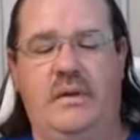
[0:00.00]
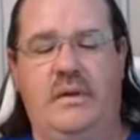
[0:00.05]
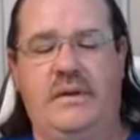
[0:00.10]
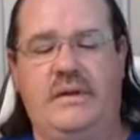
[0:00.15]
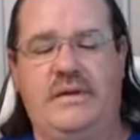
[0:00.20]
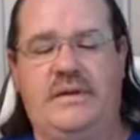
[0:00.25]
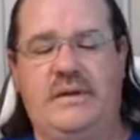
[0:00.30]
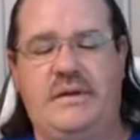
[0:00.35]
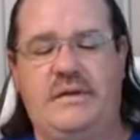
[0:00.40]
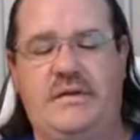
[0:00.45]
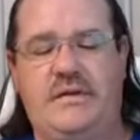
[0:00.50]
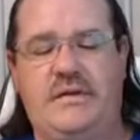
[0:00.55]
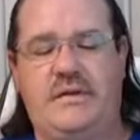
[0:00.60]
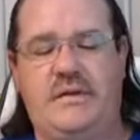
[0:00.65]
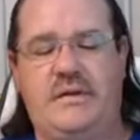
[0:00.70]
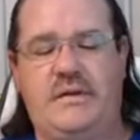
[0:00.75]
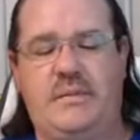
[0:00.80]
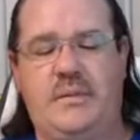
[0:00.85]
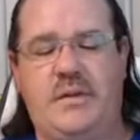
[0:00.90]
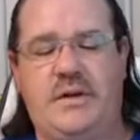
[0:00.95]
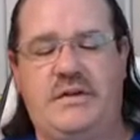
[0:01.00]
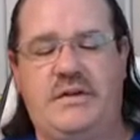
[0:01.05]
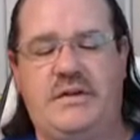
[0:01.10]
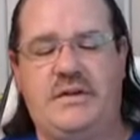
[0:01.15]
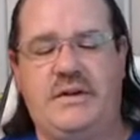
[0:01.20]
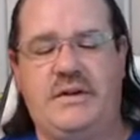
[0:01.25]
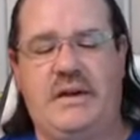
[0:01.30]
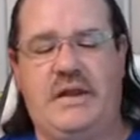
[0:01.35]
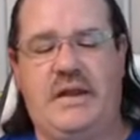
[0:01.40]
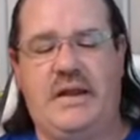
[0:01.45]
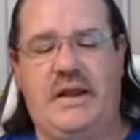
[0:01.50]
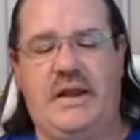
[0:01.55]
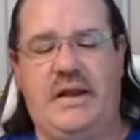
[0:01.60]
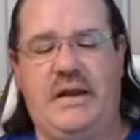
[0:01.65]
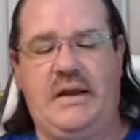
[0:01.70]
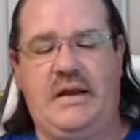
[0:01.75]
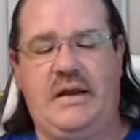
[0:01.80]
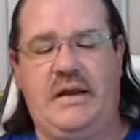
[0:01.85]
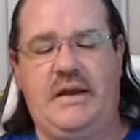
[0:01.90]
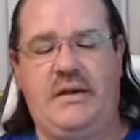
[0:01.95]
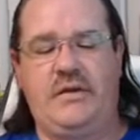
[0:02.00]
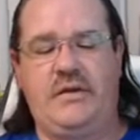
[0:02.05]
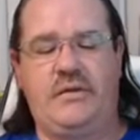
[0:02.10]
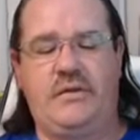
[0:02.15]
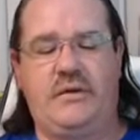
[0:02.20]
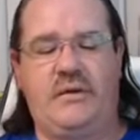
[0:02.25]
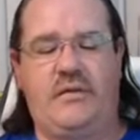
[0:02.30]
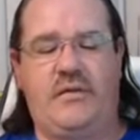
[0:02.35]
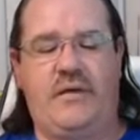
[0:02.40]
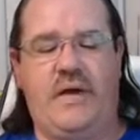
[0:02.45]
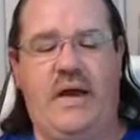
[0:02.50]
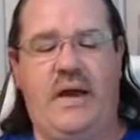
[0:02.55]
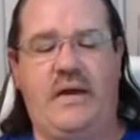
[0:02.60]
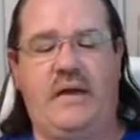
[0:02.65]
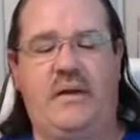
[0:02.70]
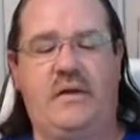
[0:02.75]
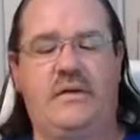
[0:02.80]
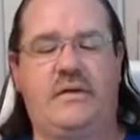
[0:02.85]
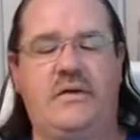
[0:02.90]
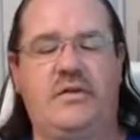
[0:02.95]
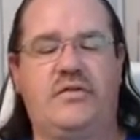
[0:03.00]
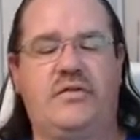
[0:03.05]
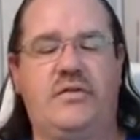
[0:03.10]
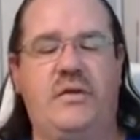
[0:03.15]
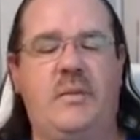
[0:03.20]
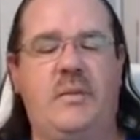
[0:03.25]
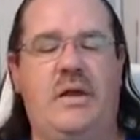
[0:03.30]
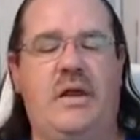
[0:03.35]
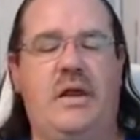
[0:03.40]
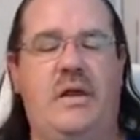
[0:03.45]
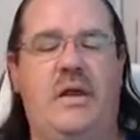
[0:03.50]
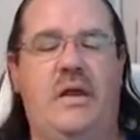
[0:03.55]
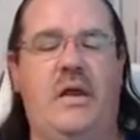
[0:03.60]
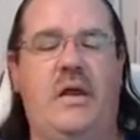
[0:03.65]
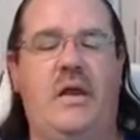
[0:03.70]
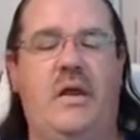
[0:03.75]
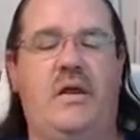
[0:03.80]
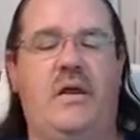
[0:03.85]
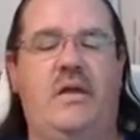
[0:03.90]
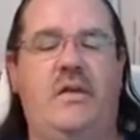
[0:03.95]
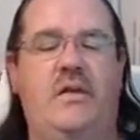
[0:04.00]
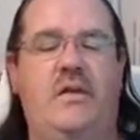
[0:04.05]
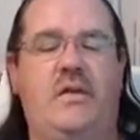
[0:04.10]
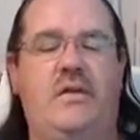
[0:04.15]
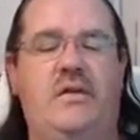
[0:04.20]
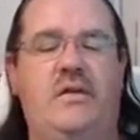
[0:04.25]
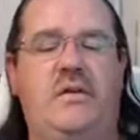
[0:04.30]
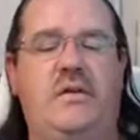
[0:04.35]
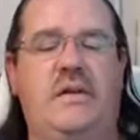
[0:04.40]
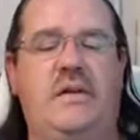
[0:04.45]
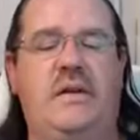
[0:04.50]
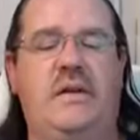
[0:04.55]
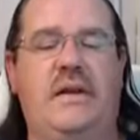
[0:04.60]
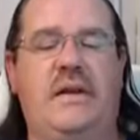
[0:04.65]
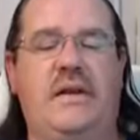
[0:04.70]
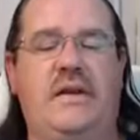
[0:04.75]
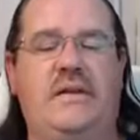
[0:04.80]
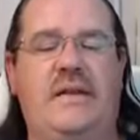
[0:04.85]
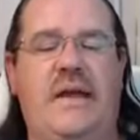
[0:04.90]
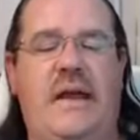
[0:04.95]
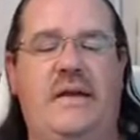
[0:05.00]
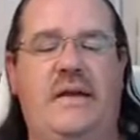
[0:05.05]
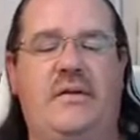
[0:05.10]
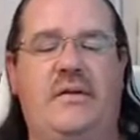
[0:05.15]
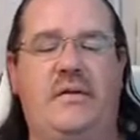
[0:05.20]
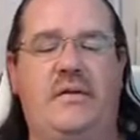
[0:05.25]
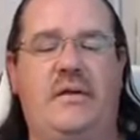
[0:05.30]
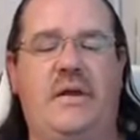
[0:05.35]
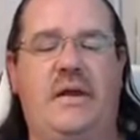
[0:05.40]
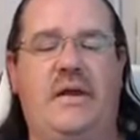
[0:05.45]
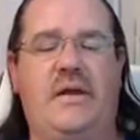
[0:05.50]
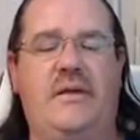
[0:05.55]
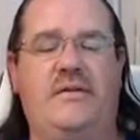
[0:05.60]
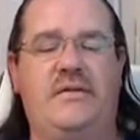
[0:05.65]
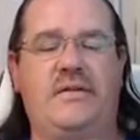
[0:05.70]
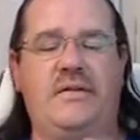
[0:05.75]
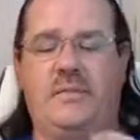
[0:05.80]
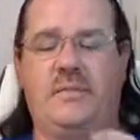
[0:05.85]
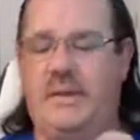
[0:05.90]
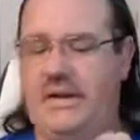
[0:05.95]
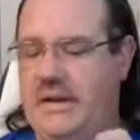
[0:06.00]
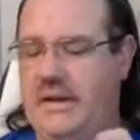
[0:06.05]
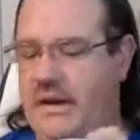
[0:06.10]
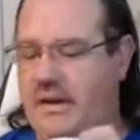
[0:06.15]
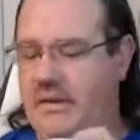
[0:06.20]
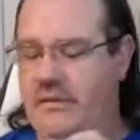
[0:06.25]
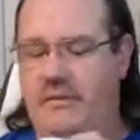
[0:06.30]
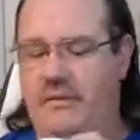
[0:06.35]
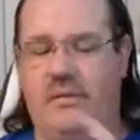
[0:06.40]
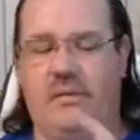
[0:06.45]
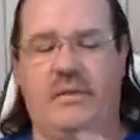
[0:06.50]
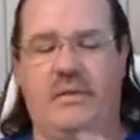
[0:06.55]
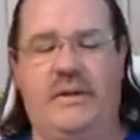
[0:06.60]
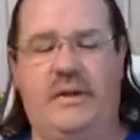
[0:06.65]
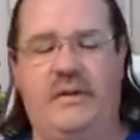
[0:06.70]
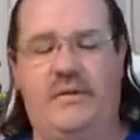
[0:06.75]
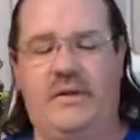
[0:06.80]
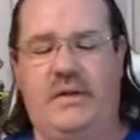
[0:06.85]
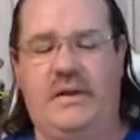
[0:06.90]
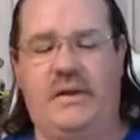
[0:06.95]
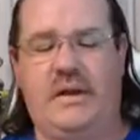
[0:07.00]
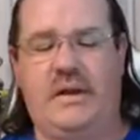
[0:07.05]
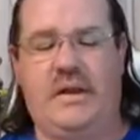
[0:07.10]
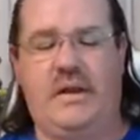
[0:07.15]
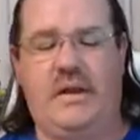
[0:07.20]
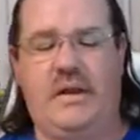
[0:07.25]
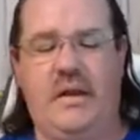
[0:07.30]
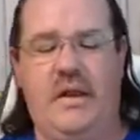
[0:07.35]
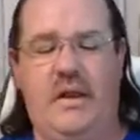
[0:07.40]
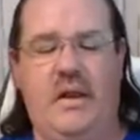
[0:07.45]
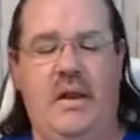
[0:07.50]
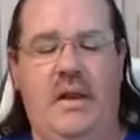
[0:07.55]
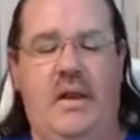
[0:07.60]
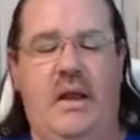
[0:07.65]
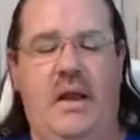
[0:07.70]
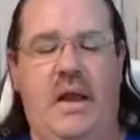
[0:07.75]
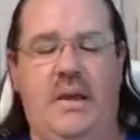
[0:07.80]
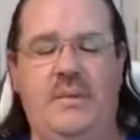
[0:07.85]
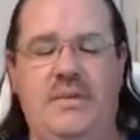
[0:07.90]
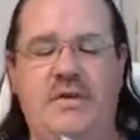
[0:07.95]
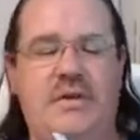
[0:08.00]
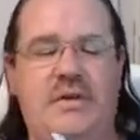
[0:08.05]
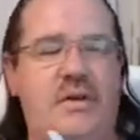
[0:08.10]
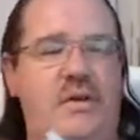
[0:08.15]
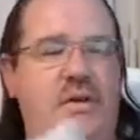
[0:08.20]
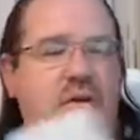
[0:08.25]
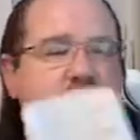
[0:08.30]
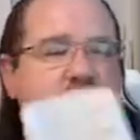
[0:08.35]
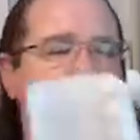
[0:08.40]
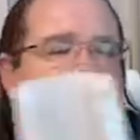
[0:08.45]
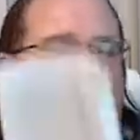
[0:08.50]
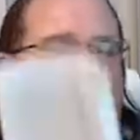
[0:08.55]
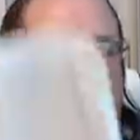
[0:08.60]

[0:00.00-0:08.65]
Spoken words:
scissors as much as you can, and then use a file to trim it. You can use an X-Acto knife. Just be careful with everything. I'm just going to do a